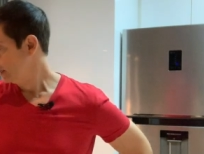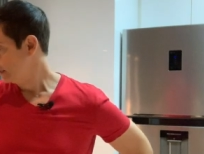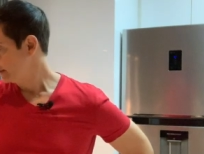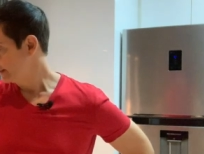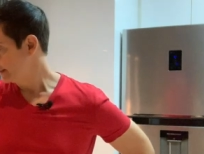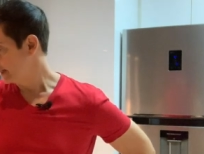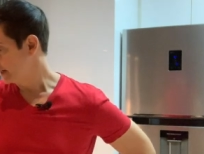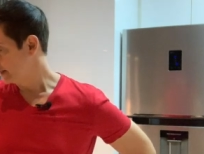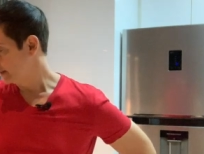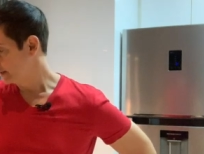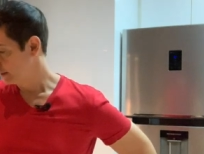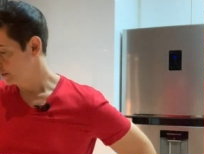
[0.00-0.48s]

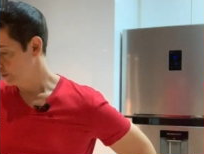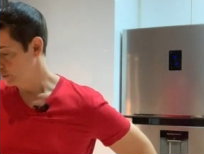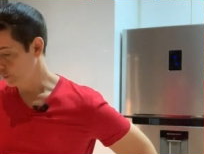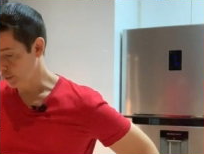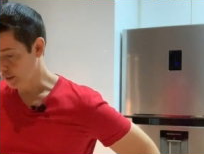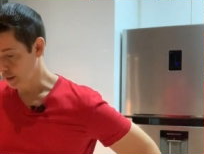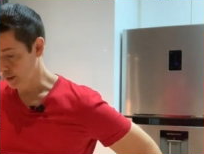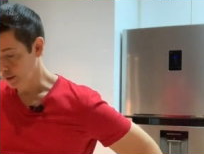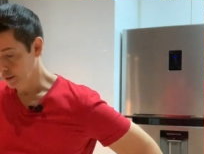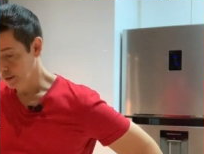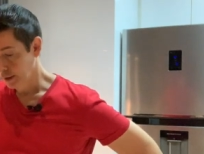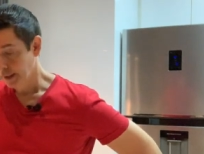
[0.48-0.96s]
yeah,
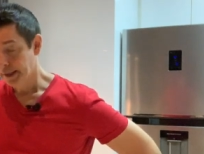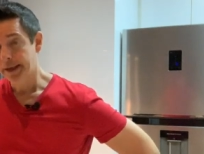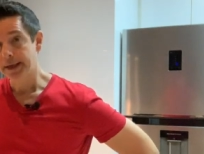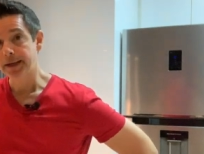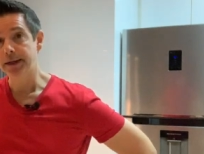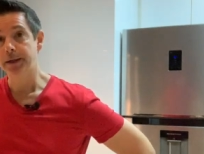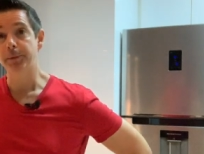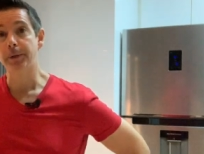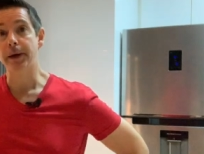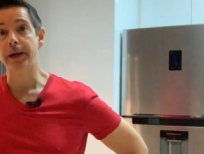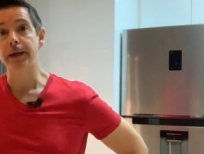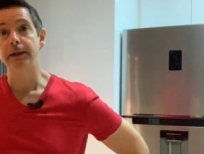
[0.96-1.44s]
okay.
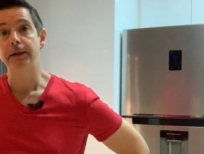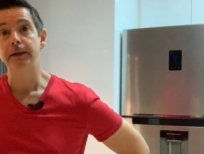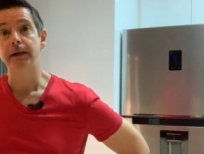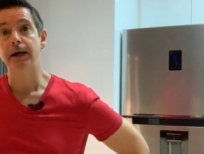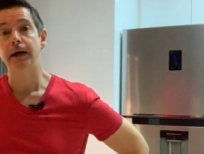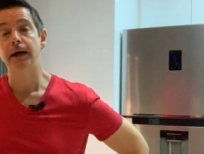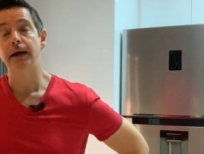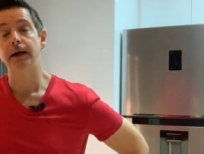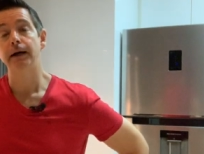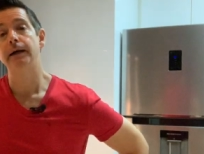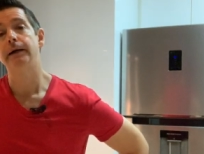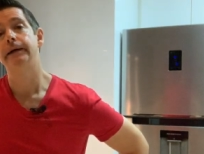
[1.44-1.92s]
Anyway,
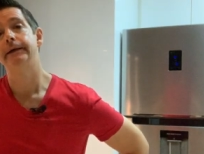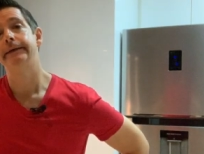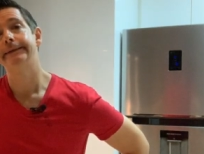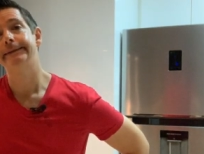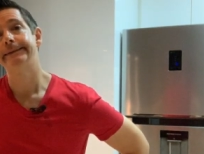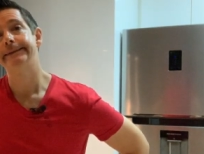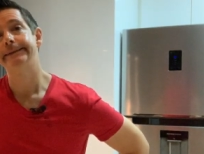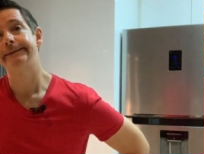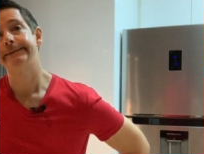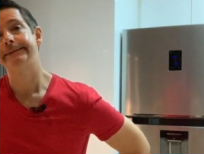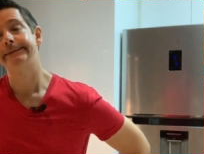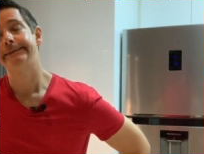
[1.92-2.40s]

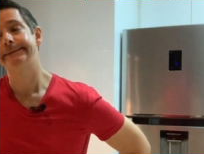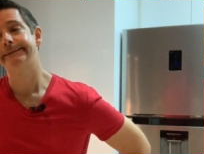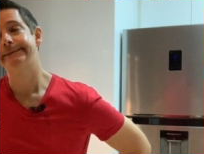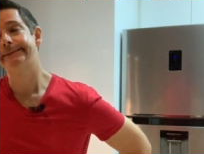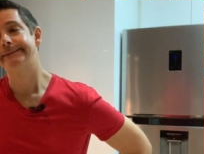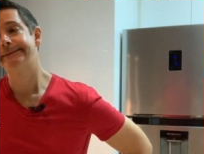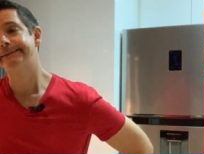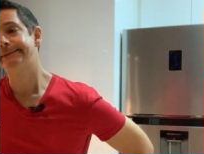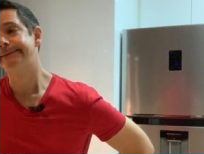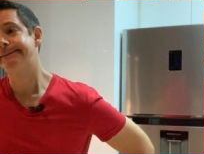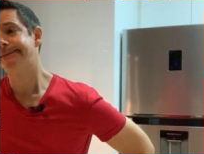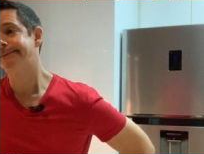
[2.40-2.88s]

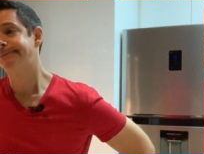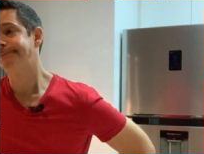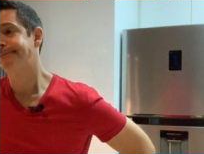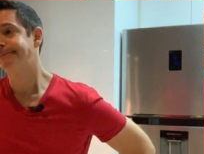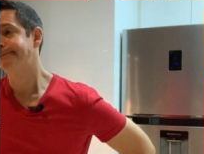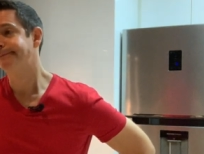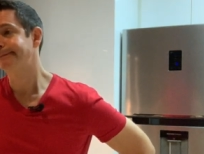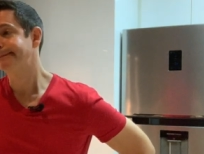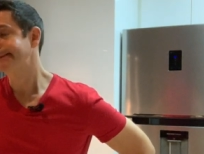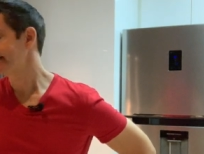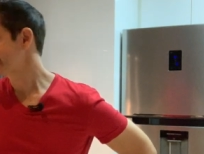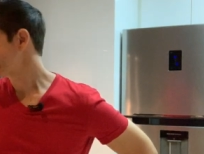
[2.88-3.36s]
um,
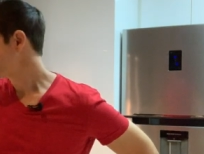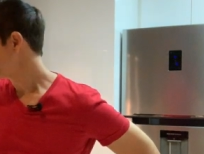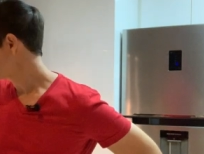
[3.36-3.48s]
that's